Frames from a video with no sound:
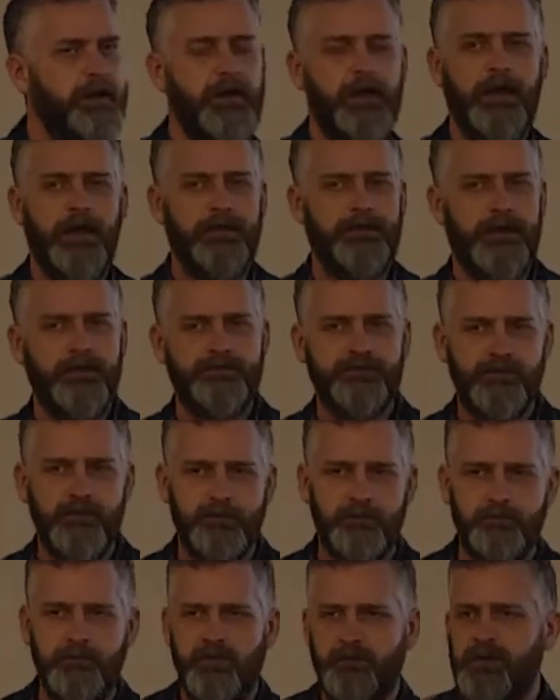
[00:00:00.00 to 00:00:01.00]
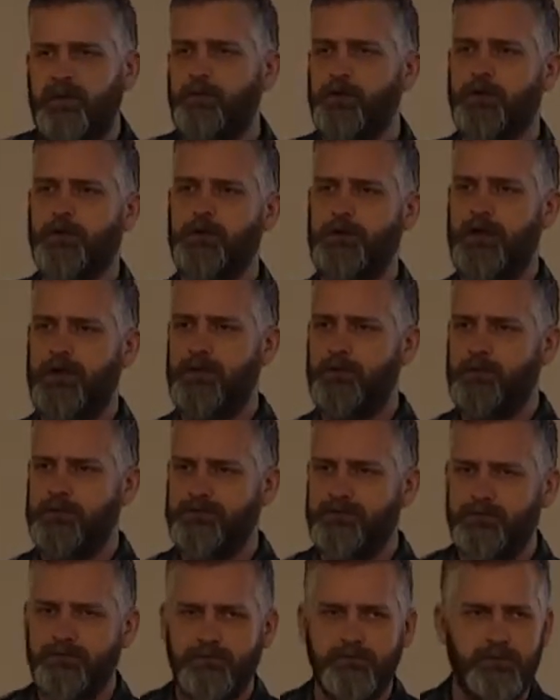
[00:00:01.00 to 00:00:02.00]
hey, that's the biblical
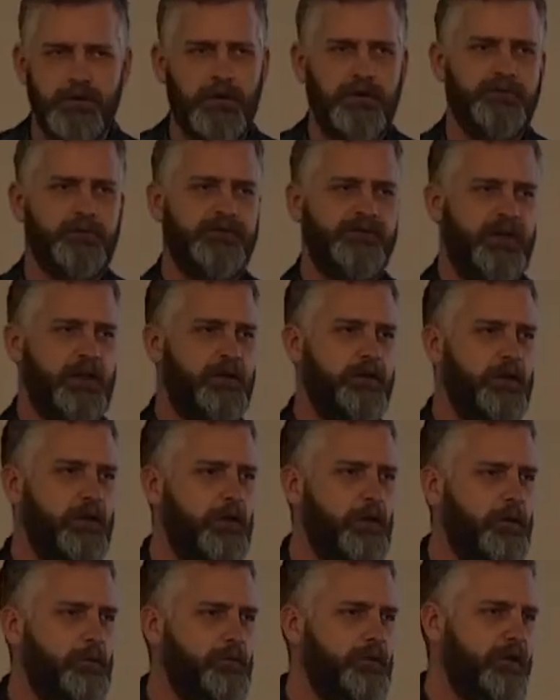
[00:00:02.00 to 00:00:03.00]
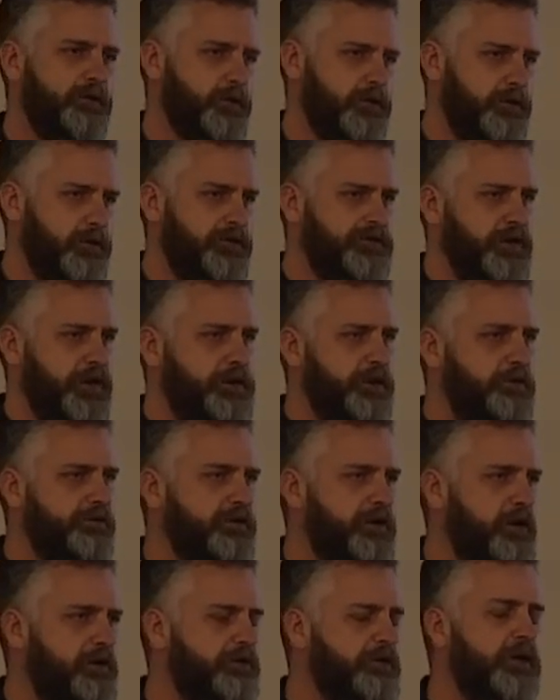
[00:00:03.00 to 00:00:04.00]
language. Husband's head of the home. That's what Christianity
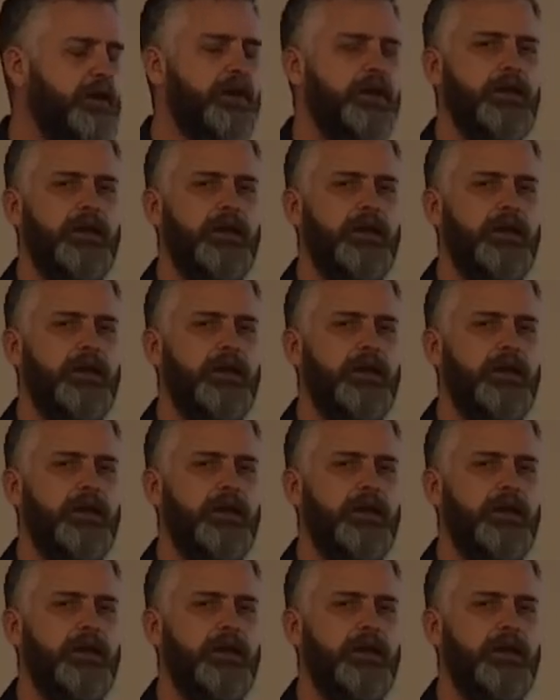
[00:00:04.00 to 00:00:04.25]
says.